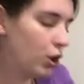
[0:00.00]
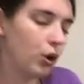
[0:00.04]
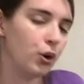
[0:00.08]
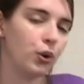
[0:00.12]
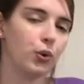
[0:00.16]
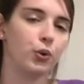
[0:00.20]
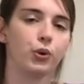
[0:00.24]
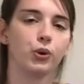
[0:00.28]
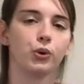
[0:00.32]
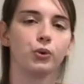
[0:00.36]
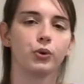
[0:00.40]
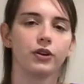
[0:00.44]

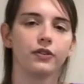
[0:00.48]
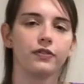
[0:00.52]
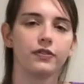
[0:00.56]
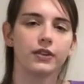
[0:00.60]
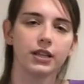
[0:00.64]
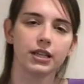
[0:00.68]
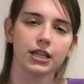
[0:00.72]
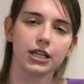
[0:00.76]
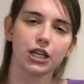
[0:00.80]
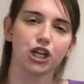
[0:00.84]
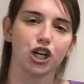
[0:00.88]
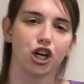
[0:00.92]
when we're
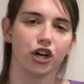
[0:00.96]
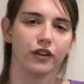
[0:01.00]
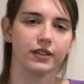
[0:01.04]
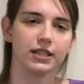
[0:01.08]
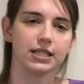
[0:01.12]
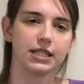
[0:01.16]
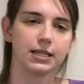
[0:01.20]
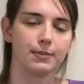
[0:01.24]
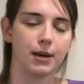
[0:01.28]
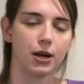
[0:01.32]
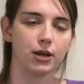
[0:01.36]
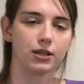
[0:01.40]
feeling
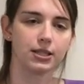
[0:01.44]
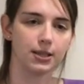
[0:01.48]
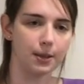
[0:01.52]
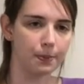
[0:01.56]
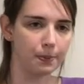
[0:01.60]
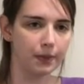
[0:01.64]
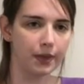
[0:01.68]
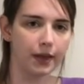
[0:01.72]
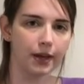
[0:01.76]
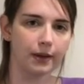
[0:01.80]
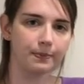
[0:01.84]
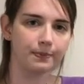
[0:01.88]
nervous about
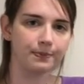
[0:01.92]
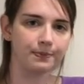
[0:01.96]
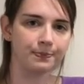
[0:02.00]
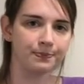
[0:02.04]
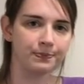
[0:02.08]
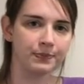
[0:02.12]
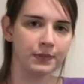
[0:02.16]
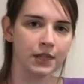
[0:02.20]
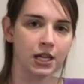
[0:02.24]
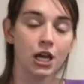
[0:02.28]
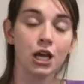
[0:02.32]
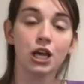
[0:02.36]
something.
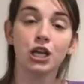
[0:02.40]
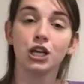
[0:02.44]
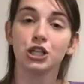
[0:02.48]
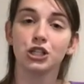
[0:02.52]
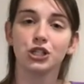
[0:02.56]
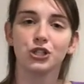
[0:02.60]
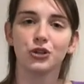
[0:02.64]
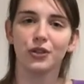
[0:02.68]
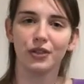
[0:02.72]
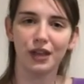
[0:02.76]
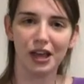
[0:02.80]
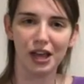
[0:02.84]

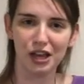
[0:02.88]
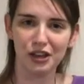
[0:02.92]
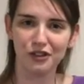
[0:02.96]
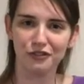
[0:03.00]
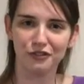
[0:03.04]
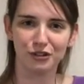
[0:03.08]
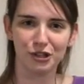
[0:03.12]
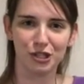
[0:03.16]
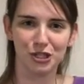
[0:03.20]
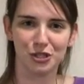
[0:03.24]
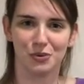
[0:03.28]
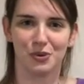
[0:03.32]
So thank you
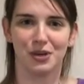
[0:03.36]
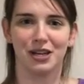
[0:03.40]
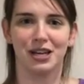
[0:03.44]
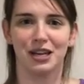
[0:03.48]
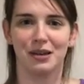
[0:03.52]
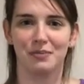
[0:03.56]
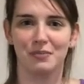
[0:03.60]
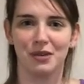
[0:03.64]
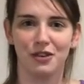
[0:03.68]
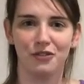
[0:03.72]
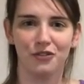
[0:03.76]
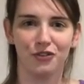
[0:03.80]
for
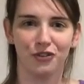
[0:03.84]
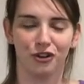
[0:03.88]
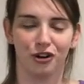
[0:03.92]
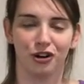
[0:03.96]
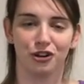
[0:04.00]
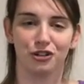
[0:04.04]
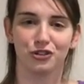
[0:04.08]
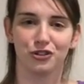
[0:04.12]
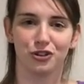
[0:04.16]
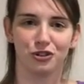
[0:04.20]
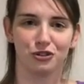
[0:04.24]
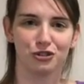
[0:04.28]
joining me for
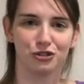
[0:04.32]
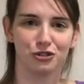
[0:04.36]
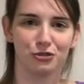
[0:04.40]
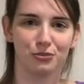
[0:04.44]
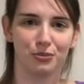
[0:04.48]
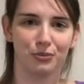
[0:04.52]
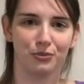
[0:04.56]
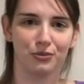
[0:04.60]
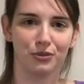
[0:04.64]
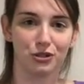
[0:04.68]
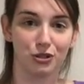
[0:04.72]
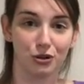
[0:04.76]
our
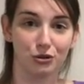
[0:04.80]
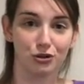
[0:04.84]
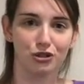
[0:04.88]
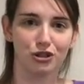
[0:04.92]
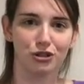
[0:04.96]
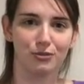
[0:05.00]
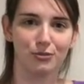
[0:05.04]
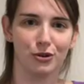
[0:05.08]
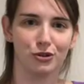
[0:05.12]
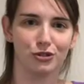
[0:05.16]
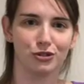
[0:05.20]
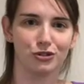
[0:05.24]
social
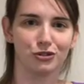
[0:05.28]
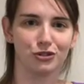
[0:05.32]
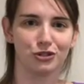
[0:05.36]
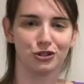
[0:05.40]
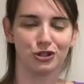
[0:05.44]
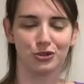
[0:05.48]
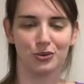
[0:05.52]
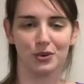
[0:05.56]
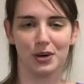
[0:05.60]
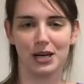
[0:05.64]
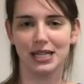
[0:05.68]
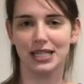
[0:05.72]
emotional
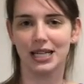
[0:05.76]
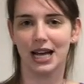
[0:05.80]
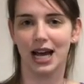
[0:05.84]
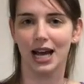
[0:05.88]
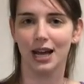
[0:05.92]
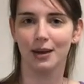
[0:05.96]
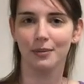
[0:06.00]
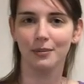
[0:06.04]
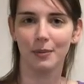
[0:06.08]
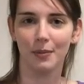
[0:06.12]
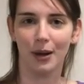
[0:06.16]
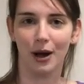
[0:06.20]
story
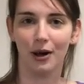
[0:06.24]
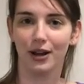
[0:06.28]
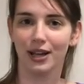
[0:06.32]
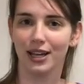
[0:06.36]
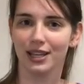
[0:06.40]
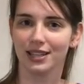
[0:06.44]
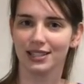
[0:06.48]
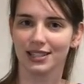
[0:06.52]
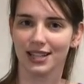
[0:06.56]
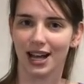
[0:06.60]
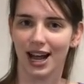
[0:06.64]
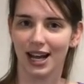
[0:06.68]
time about
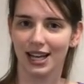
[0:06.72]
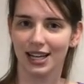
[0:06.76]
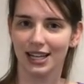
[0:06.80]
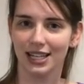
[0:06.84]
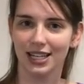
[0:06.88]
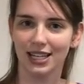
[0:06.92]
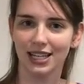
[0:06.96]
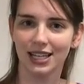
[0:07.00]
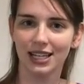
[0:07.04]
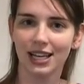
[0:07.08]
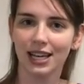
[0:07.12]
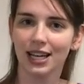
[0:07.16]

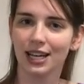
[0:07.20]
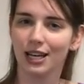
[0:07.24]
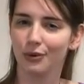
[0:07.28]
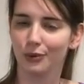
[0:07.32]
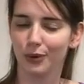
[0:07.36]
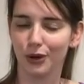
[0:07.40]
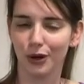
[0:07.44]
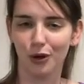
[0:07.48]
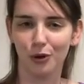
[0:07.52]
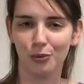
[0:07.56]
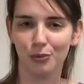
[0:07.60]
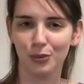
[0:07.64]
anxiety.
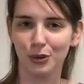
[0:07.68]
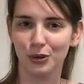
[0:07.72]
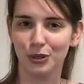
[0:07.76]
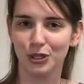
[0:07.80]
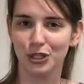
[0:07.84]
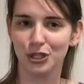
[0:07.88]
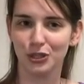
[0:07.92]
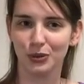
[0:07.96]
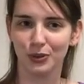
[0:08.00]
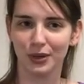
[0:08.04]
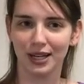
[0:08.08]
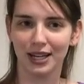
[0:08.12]
We hope you
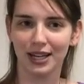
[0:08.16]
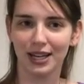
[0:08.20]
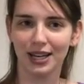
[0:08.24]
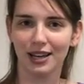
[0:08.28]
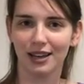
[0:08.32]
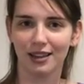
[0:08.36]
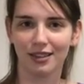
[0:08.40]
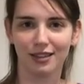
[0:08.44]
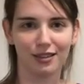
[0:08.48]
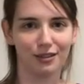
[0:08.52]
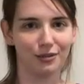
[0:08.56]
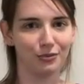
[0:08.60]
enjoyed it,
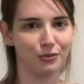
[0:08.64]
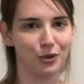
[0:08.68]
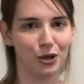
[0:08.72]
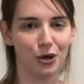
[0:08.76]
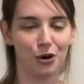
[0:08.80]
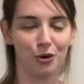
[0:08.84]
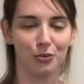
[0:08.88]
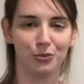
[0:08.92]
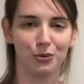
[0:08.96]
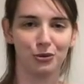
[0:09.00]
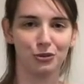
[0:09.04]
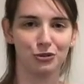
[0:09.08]
and we
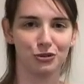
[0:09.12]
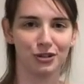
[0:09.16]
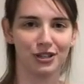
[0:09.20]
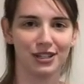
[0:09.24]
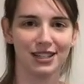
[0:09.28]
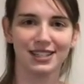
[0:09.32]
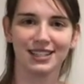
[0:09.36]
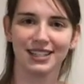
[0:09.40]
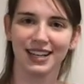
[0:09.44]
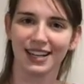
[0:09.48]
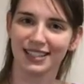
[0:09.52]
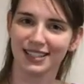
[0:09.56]
hope you join
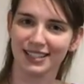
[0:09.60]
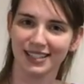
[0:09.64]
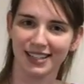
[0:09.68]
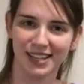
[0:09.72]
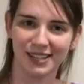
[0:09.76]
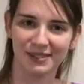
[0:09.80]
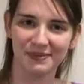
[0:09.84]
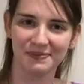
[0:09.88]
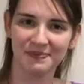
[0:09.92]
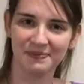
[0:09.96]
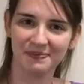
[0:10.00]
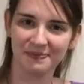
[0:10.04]
us next time.